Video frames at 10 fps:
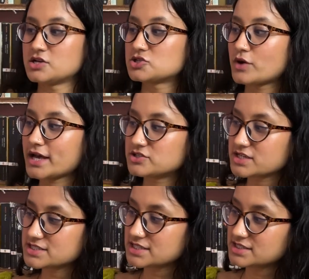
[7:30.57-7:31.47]
So as you
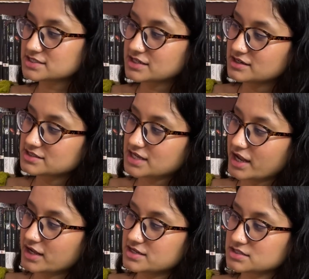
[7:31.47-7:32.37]
can see, this girl is
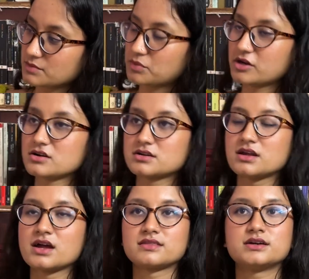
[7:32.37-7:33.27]
kind of disappeared.
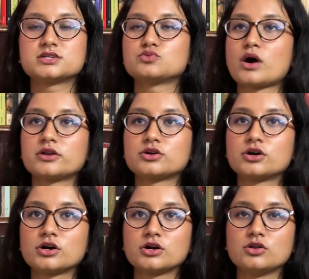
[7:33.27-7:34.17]
There's one
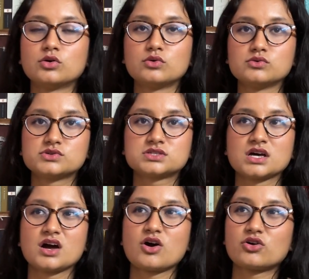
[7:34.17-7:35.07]
girl whose
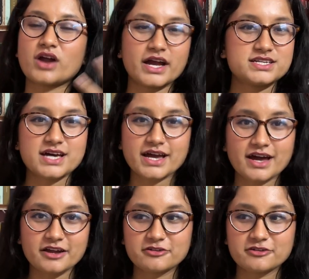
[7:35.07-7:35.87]
right eye